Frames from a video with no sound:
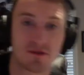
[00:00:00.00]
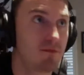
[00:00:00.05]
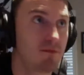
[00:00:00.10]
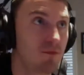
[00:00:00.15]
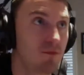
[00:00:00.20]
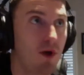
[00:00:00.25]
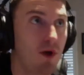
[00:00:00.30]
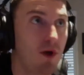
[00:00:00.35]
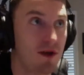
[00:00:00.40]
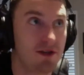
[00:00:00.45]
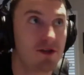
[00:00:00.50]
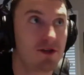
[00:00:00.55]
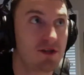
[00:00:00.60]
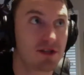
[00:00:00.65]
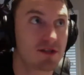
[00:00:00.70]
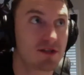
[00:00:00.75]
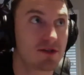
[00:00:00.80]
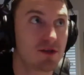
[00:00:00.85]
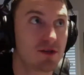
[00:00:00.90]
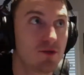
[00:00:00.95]
Well, you
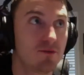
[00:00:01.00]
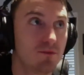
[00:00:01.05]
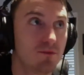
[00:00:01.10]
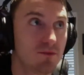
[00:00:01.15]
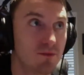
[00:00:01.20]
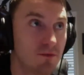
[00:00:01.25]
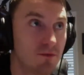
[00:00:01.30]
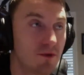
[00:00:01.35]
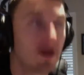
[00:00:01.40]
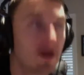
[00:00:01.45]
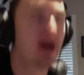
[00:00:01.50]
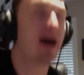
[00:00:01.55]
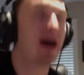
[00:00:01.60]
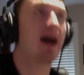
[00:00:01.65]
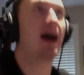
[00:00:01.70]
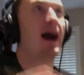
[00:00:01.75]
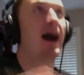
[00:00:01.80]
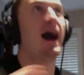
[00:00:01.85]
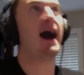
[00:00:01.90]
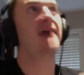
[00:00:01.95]
just you.
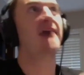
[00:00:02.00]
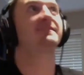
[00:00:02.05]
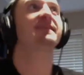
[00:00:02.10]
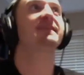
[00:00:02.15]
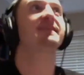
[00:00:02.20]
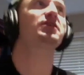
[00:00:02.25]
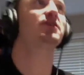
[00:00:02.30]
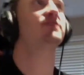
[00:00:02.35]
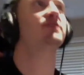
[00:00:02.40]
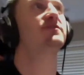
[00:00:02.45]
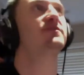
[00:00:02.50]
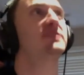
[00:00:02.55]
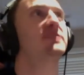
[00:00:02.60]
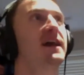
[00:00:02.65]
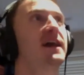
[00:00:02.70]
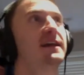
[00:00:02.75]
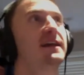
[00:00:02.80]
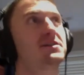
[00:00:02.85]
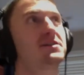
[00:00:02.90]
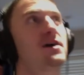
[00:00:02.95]
I think you're even
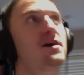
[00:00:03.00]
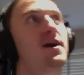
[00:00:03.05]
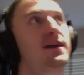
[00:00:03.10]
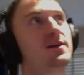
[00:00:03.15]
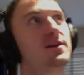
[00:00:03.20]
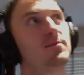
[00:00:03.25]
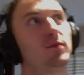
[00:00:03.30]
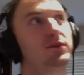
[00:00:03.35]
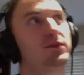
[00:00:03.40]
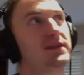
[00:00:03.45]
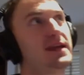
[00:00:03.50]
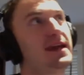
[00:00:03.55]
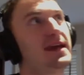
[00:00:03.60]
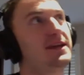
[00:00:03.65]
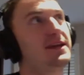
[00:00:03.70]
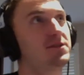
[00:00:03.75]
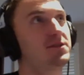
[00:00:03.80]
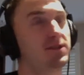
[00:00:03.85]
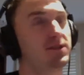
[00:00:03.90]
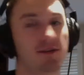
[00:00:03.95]
kind of talking about the
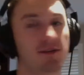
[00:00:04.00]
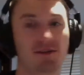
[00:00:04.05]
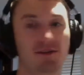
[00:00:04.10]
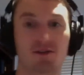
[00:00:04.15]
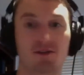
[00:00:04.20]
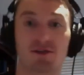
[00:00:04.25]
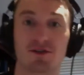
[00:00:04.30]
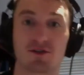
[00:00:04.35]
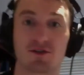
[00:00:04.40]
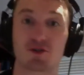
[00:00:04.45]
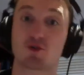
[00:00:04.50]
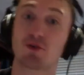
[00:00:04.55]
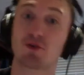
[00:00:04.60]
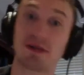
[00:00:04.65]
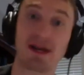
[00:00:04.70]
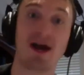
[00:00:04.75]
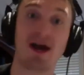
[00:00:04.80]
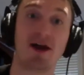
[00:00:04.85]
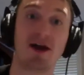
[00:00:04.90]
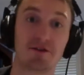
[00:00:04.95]
answer there is you just
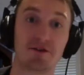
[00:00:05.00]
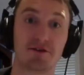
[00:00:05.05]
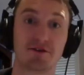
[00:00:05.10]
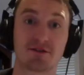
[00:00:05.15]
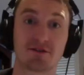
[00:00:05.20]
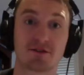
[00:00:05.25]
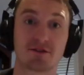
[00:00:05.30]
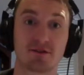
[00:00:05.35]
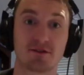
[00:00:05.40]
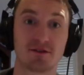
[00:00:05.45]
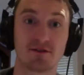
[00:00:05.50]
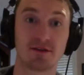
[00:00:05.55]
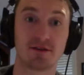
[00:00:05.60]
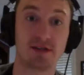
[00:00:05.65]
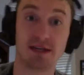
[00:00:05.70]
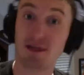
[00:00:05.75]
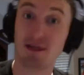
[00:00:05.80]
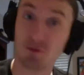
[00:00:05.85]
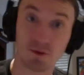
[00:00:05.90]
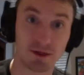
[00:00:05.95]
treat others
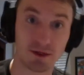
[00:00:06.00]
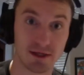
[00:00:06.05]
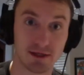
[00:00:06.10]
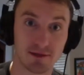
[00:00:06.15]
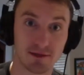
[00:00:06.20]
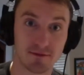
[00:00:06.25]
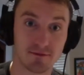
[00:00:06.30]
equally,